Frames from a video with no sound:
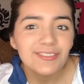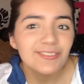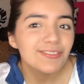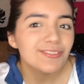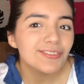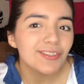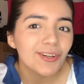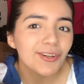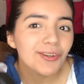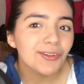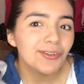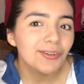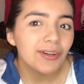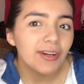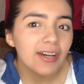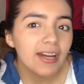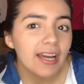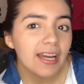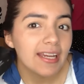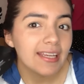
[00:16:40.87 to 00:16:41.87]
So
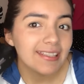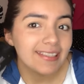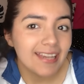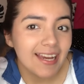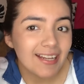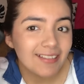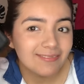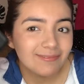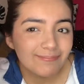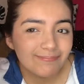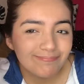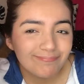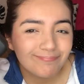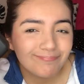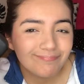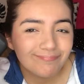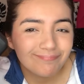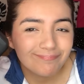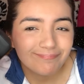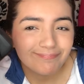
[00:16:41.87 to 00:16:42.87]
yeah,
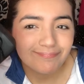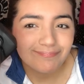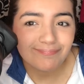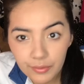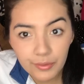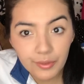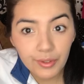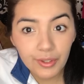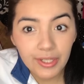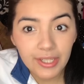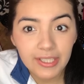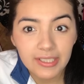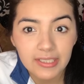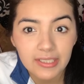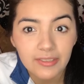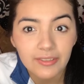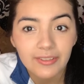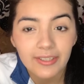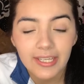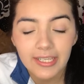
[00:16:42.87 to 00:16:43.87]
go ahead
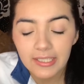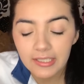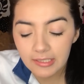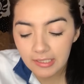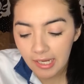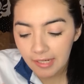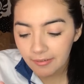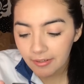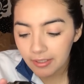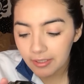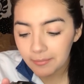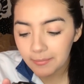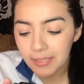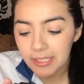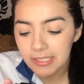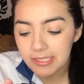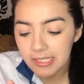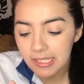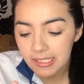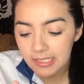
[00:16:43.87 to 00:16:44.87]
and go get it. I
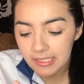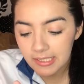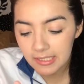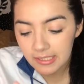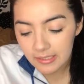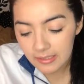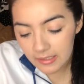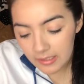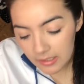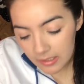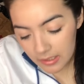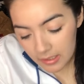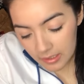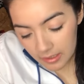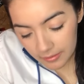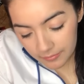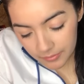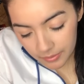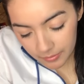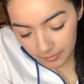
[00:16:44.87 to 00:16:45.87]
recommend getting it.
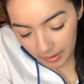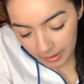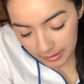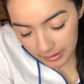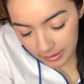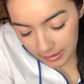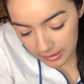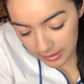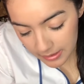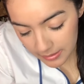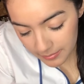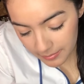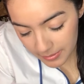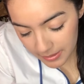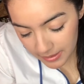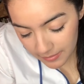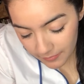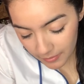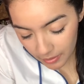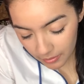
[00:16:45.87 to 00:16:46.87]
You want this
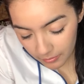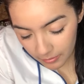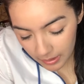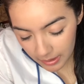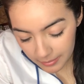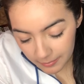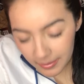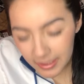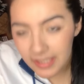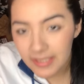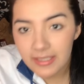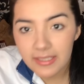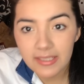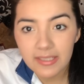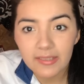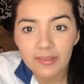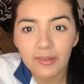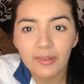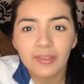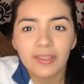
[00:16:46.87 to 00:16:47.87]
specific one because
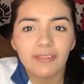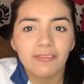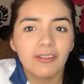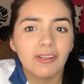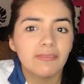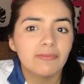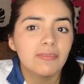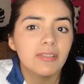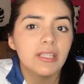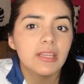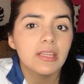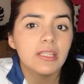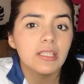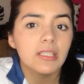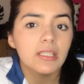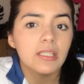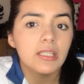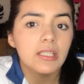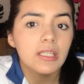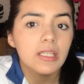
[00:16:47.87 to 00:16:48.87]
it's the only one with
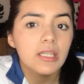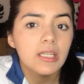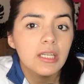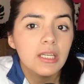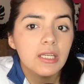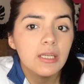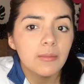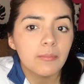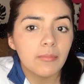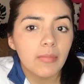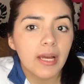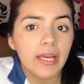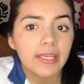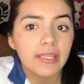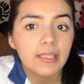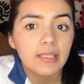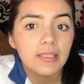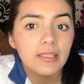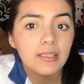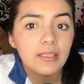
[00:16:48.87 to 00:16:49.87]
the
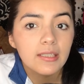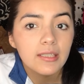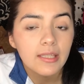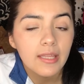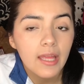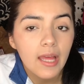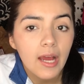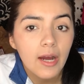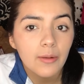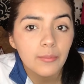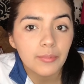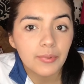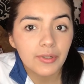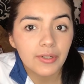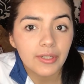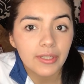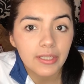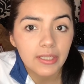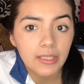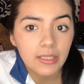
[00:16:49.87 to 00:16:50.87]
mic
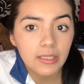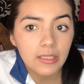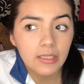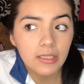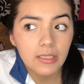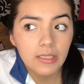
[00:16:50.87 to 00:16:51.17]
output,